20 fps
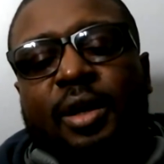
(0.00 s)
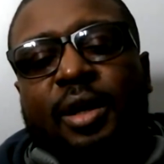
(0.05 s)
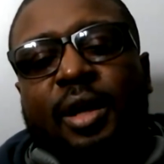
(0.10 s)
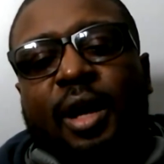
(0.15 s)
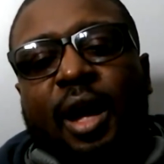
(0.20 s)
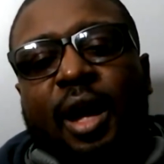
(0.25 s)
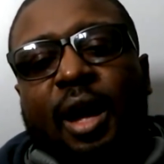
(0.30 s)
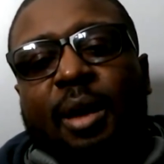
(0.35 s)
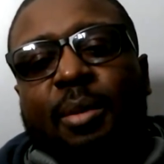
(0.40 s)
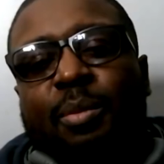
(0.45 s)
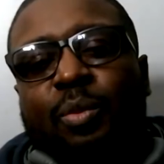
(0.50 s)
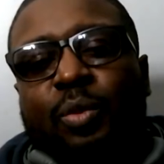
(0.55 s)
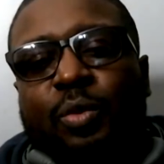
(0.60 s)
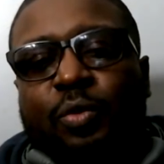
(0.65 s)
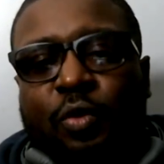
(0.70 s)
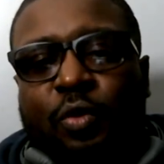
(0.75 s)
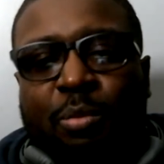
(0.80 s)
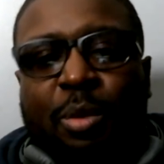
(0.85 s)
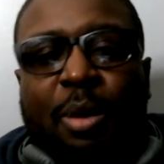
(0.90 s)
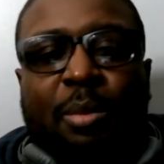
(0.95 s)

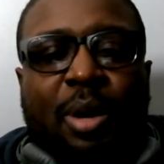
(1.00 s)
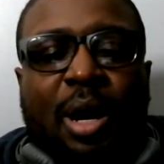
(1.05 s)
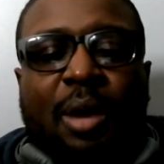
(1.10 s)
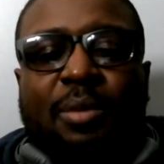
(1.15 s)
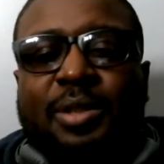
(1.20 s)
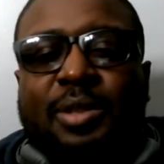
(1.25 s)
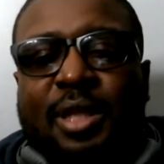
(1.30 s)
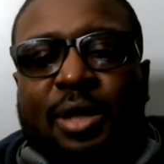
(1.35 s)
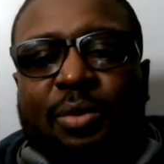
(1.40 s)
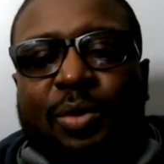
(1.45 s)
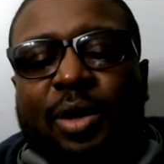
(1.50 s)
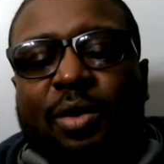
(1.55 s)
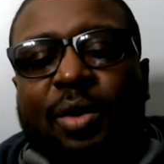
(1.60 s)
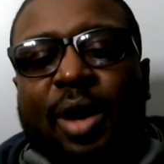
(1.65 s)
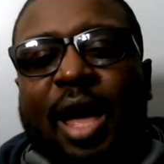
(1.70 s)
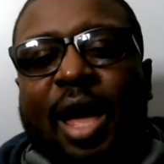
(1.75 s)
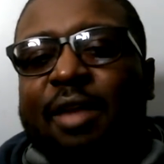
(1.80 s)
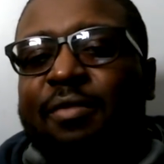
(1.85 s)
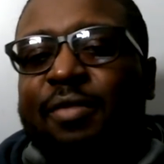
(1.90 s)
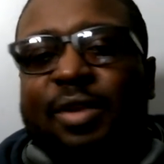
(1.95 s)
Remember, I was saying we don't
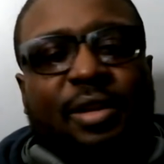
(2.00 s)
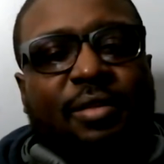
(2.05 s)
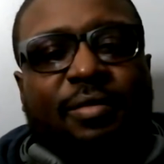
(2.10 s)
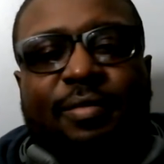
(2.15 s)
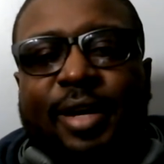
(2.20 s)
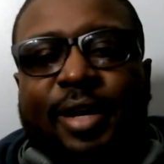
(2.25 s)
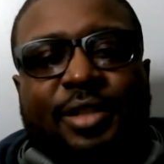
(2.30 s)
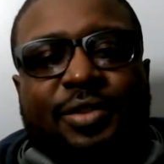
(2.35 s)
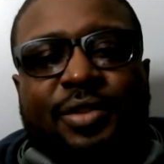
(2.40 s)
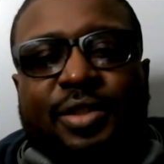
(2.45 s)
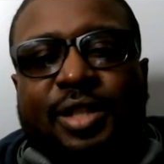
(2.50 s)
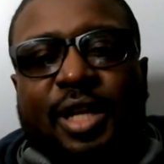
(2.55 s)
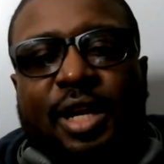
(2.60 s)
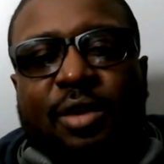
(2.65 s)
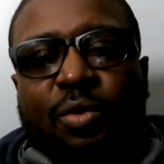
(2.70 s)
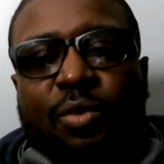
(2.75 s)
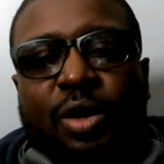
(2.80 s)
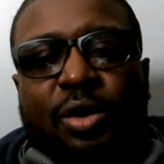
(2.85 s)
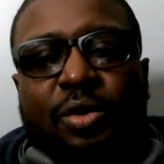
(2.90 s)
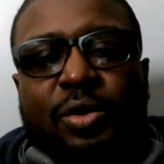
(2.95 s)
have any veterans that
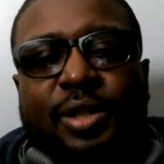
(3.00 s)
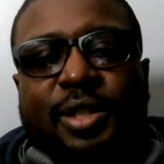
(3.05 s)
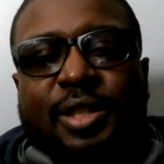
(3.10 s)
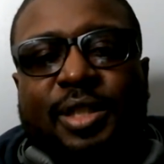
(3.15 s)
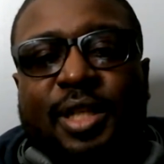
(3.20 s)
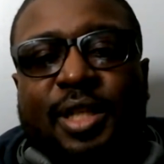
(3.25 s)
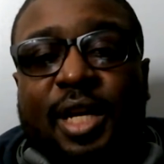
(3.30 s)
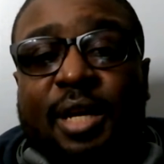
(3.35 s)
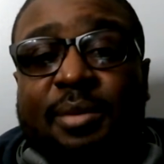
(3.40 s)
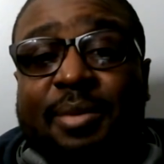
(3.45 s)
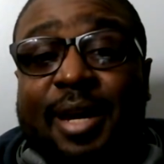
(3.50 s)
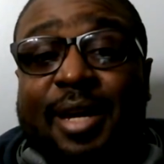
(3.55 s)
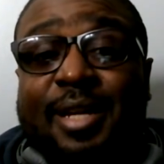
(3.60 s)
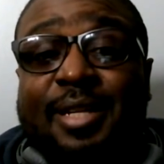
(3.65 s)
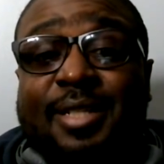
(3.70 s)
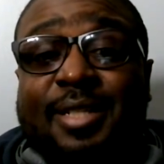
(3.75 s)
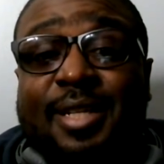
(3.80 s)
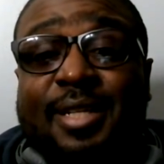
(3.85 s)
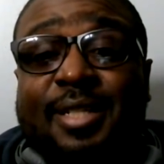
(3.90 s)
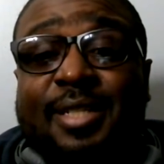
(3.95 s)
weren't on this team that can
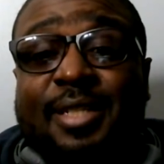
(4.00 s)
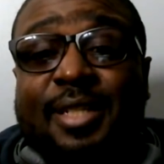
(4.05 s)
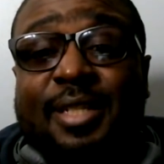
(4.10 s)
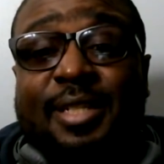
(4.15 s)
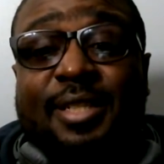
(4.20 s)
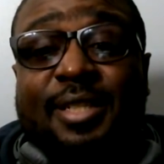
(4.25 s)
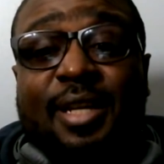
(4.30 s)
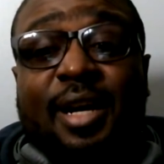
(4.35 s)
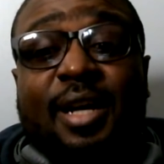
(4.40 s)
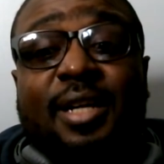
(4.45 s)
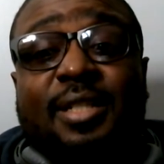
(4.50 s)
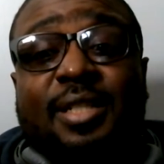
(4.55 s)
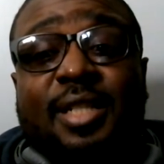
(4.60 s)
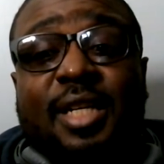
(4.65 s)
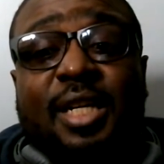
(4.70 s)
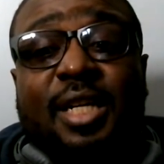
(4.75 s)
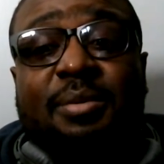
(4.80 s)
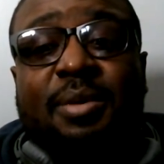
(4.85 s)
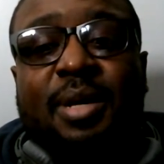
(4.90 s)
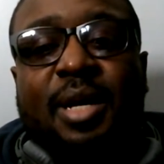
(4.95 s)
teach this young
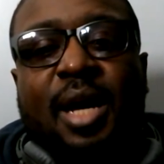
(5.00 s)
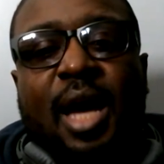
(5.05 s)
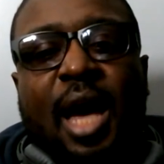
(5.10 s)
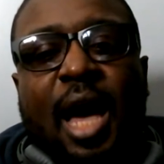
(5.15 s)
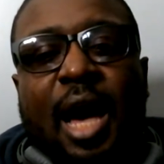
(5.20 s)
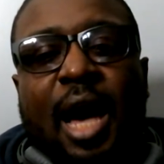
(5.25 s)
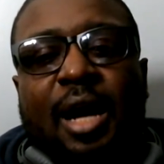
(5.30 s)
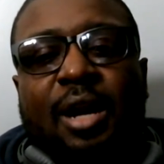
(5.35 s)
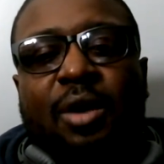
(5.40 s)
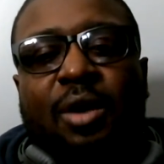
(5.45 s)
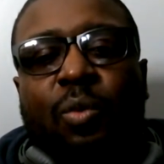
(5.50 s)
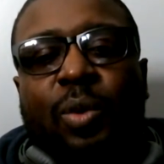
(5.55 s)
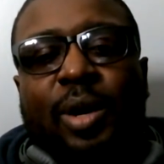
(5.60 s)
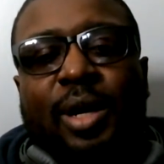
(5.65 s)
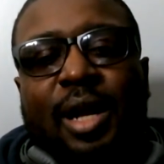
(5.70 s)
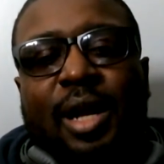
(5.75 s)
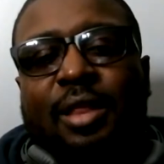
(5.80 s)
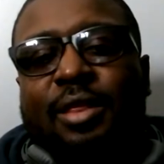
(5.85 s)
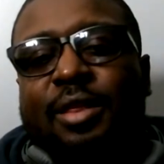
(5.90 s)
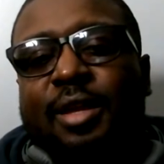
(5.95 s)
team how to
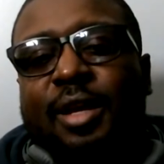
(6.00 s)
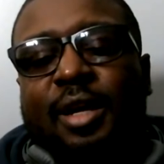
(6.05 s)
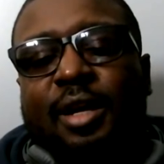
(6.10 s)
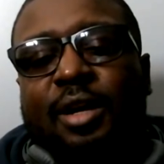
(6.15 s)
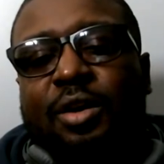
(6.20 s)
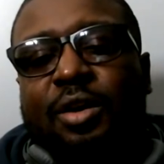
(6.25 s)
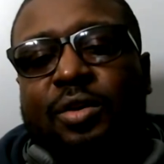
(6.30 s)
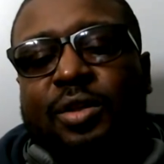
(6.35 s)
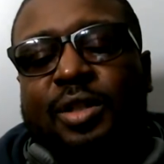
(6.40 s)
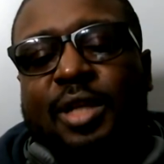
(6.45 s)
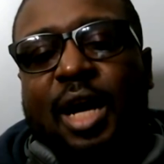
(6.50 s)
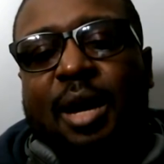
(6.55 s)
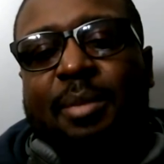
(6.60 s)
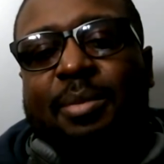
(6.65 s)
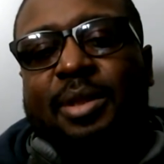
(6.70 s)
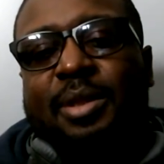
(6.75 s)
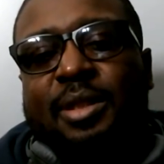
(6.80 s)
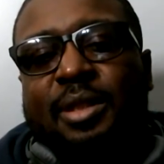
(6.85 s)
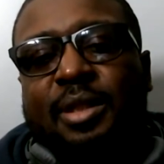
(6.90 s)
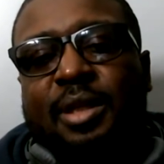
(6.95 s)
win. I think Earl
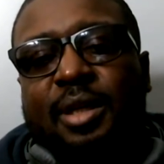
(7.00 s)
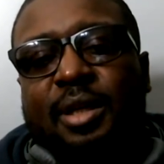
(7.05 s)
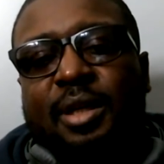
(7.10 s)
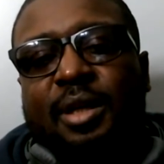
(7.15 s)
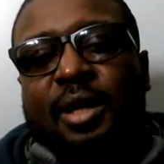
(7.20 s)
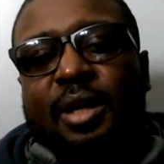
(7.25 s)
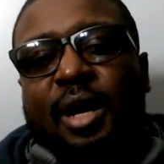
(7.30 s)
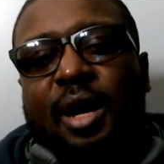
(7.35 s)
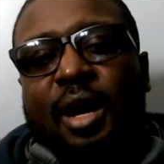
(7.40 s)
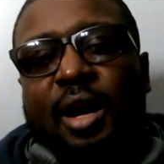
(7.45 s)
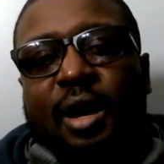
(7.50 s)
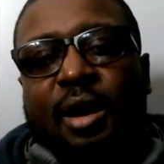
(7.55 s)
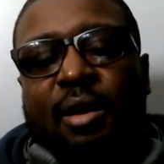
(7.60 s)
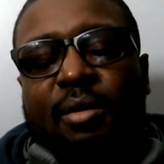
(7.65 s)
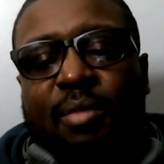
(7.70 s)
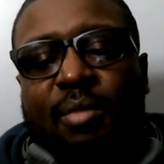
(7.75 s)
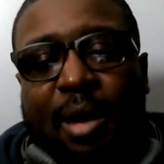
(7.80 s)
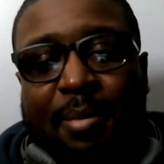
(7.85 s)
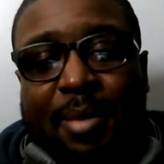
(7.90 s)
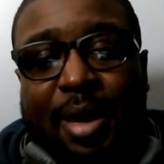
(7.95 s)
Thomas
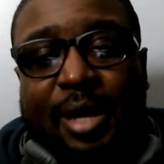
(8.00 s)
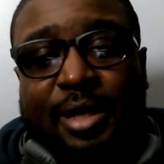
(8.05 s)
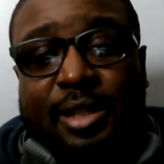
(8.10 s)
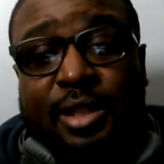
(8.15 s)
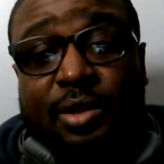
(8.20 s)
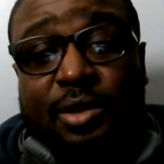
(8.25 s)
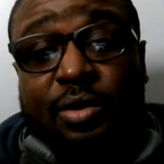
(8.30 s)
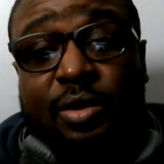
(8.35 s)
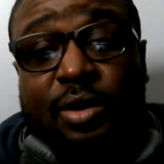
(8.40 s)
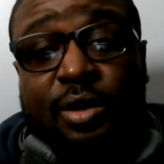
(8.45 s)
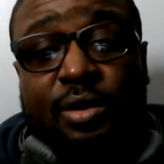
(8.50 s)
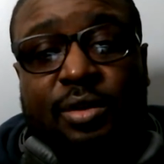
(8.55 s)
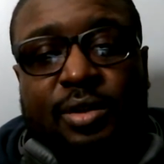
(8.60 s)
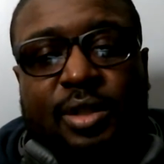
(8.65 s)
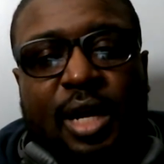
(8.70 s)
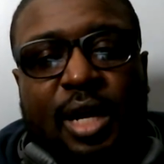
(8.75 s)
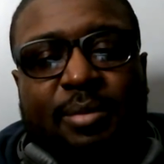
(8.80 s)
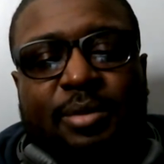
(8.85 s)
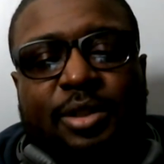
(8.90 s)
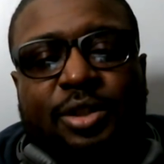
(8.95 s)
I'm actually on Earl
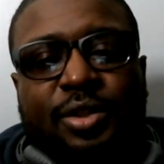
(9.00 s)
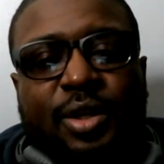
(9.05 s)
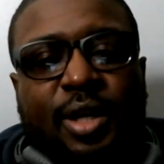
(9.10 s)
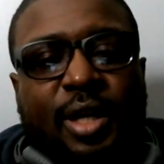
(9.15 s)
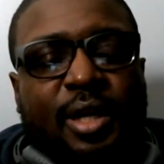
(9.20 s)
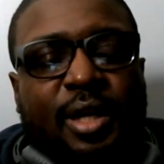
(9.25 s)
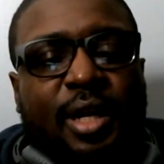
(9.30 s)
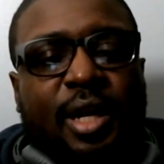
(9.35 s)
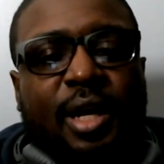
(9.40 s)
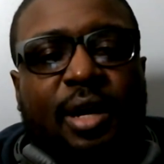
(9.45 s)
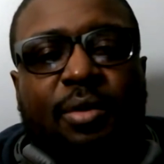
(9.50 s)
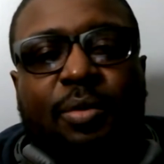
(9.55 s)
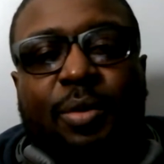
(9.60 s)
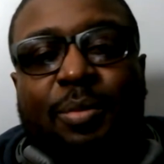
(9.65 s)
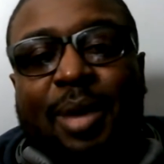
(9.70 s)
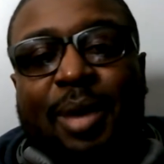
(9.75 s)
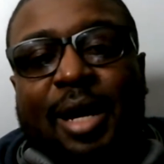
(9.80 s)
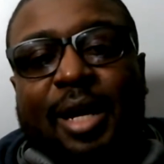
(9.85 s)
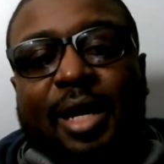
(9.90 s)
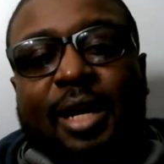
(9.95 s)
Thomas train now. We
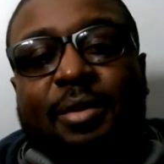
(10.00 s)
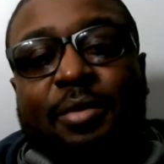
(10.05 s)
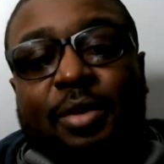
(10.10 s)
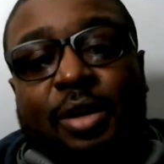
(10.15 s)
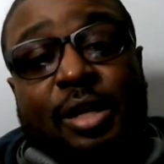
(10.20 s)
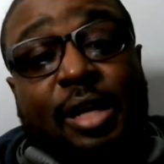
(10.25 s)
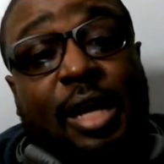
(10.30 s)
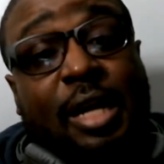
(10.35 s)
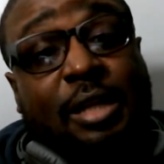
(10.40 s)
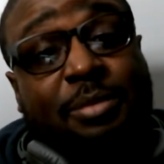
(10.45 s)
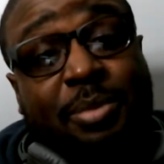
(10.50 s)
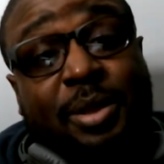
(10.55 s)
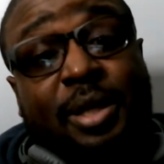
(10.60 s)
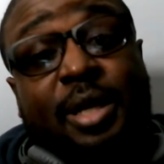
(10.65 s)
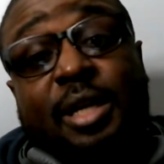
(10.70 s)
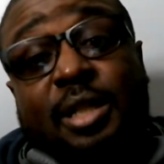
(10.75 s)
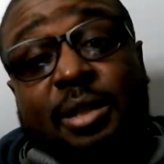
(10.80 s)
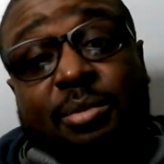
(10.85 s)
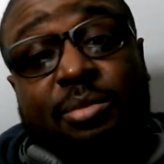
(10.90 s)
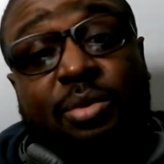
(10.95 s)
might get, and that's
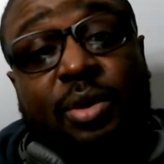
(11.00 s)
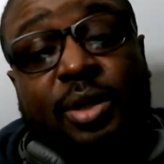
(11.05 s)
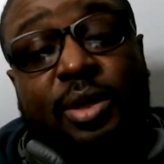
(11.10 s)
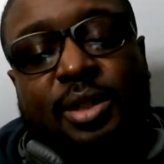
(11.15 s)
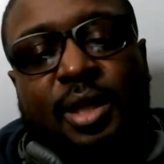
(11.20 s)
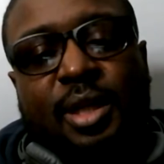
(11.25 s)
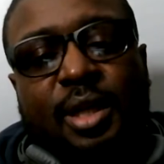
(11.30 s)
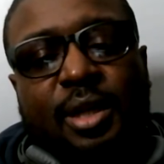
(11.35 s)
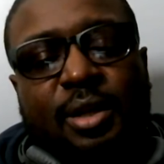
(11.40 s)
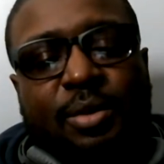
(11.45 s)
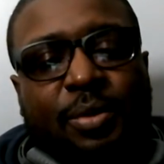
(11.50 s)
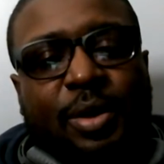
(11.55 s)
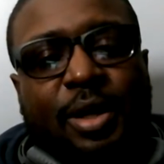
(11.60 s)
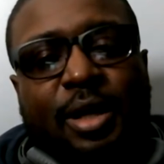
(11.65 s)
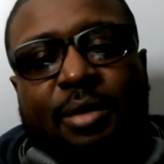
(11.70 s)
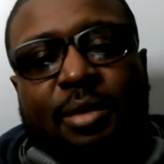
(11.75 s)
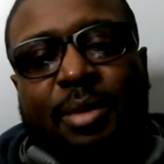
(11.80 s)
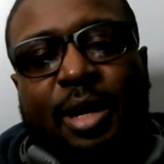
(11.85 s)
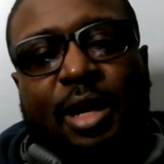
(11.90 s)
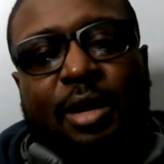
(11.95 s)
because he broke his leg. We get
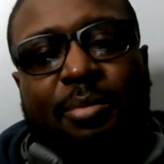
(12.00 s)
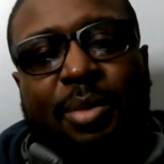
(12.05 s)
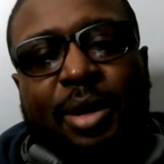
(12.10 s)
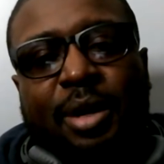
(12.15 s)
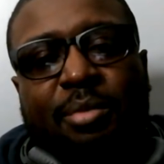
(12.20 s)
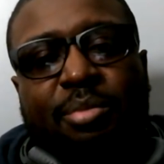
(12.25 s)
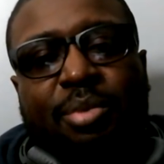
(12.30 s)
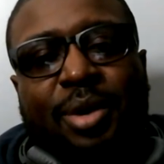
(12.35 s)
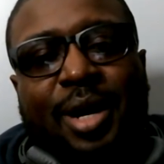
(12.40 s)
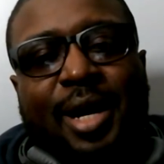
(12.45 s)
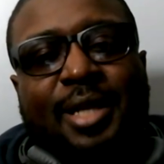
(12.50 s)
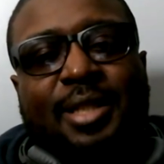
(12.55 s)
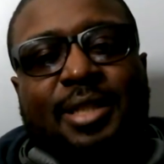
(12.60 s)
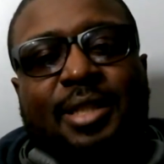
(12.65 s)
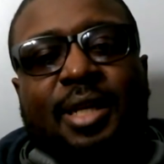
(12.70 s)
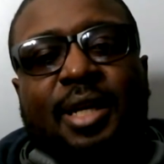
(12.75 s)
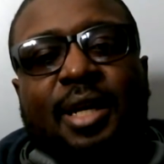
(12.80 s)
him at a better price.